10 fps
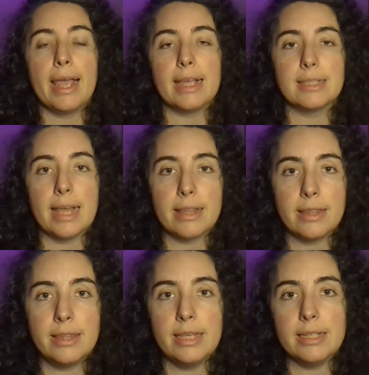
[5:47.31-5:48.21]
is
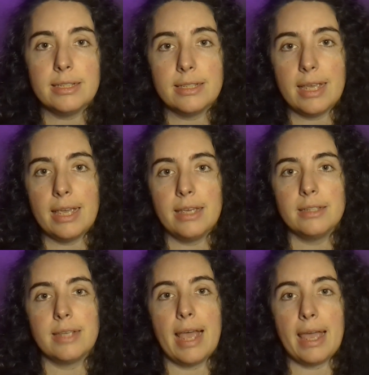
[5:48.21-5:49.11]
that this
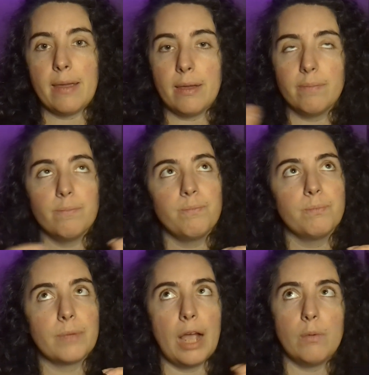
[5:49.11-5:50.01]
is a,
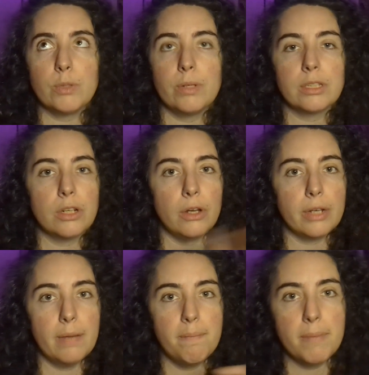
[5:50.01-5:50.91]
mm, I almost wanted to call
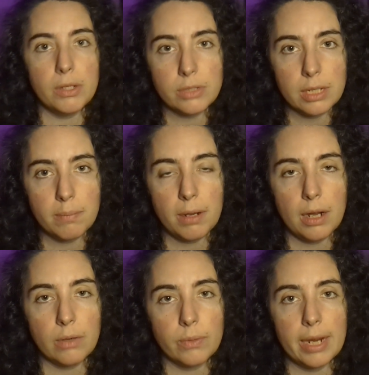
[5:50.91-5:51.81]
it a melting
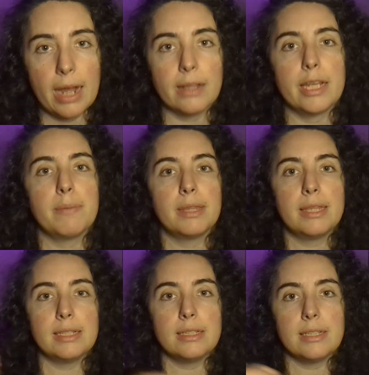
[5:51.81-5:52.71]
pot reality, but
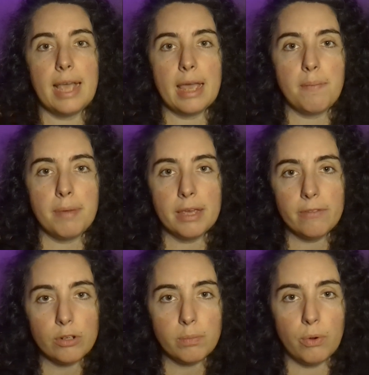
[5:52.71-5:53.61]
this is a
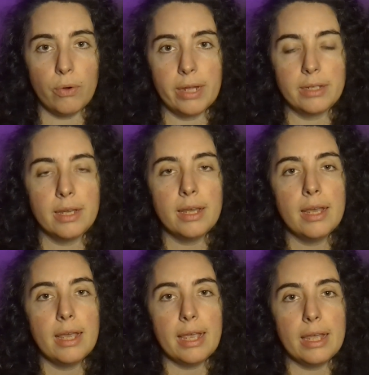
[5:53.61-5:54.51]
pivotal point
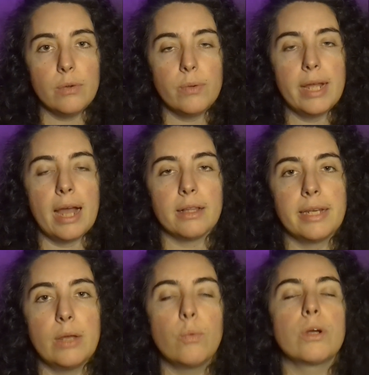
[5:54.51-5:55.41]
in
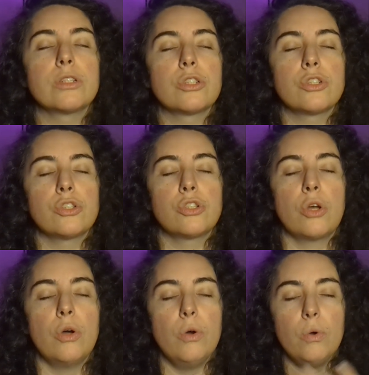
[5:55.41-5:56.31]
reality where
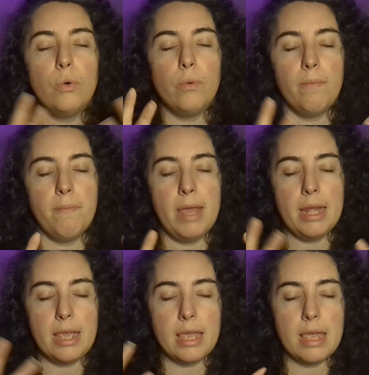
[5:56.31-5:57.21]
so
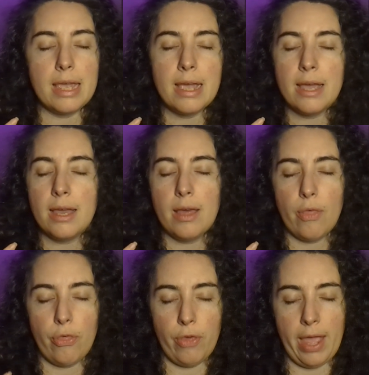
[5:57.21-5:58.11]
many
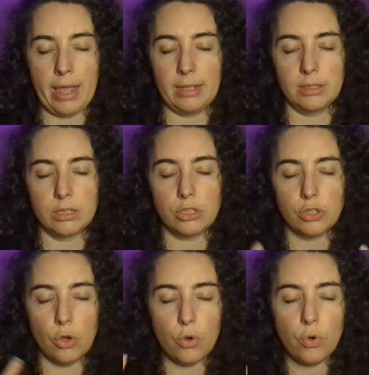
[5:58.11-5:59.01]
things,
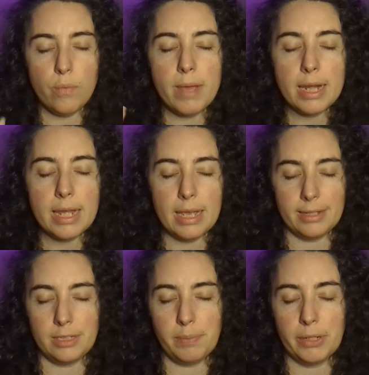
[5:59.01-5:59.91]
so many
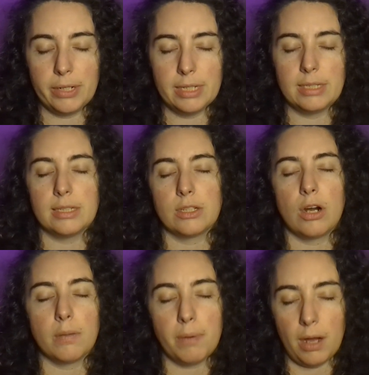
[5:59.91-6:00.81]
experiences
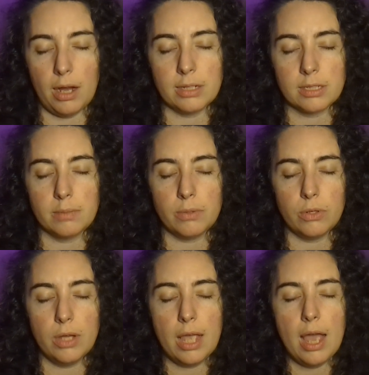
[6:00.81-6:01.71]
are
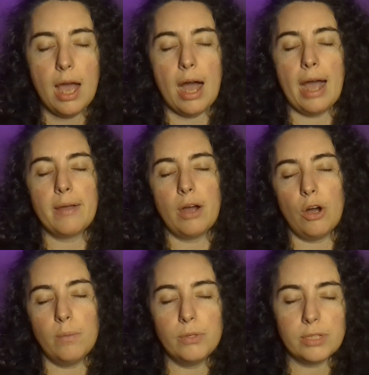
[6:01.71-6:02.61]
possible. I
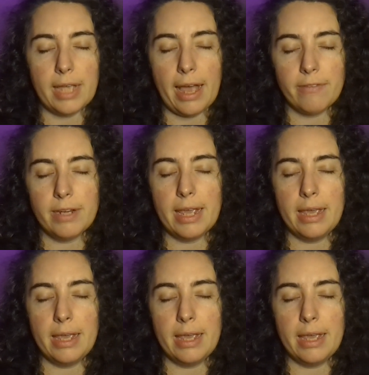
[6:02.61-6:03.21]
almost have an